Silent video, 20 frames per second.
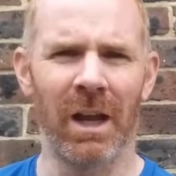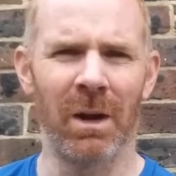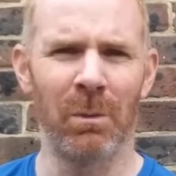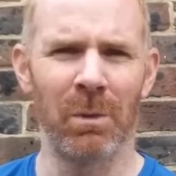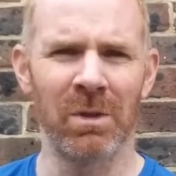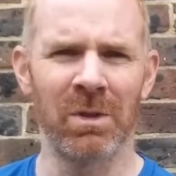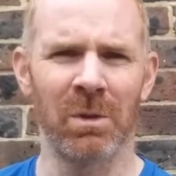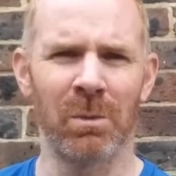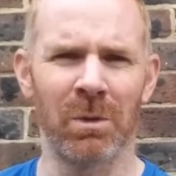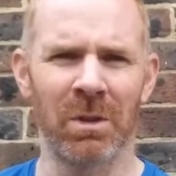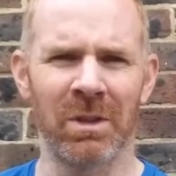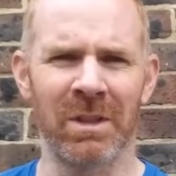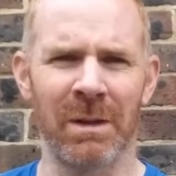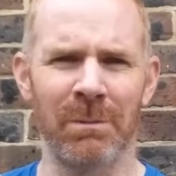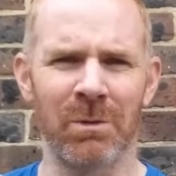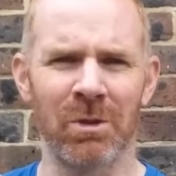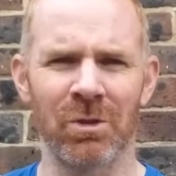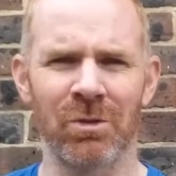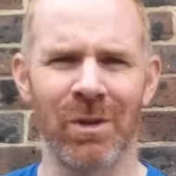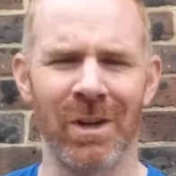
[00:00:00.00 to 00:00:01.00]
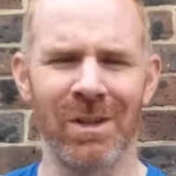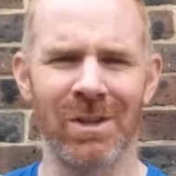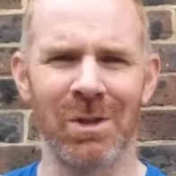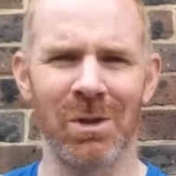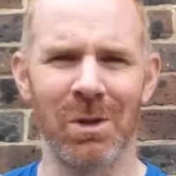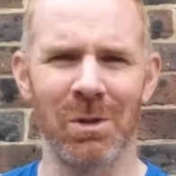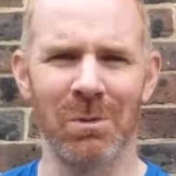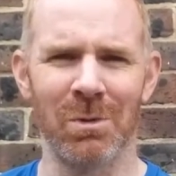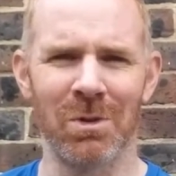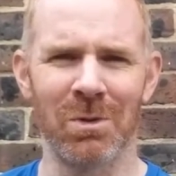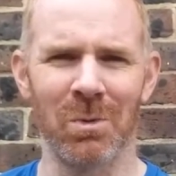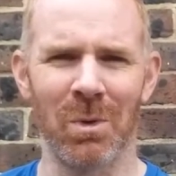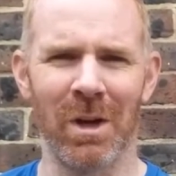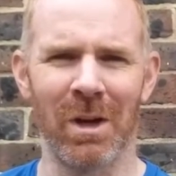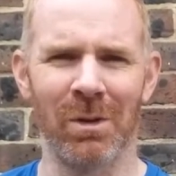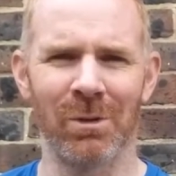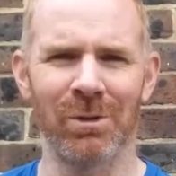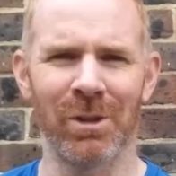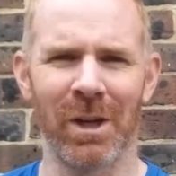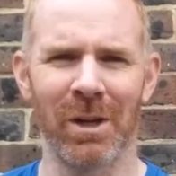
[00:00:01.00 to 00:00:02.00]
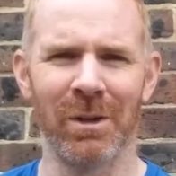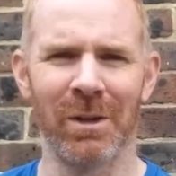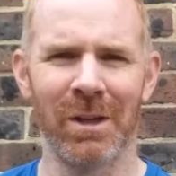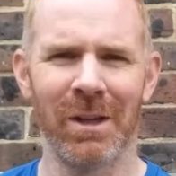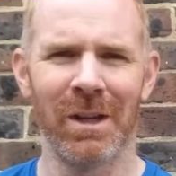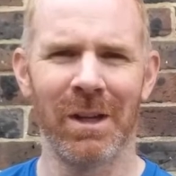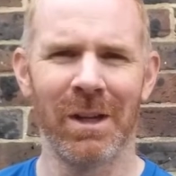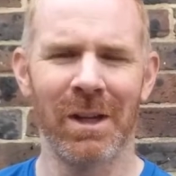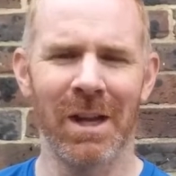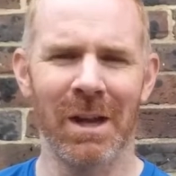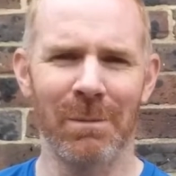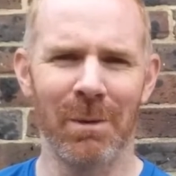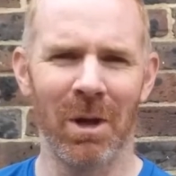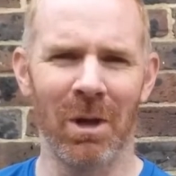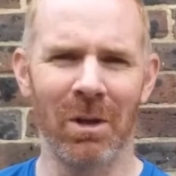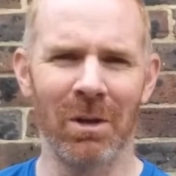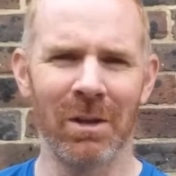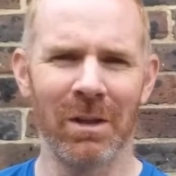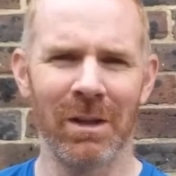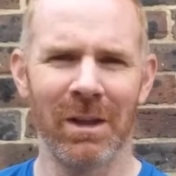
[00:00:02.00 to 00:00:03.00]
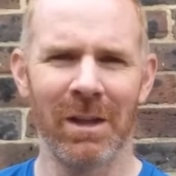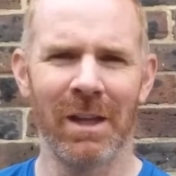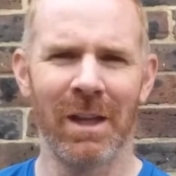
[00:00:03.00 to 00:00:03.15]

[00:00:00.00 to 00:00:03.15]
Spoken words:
which I want to demonstrate to you as well. So come along.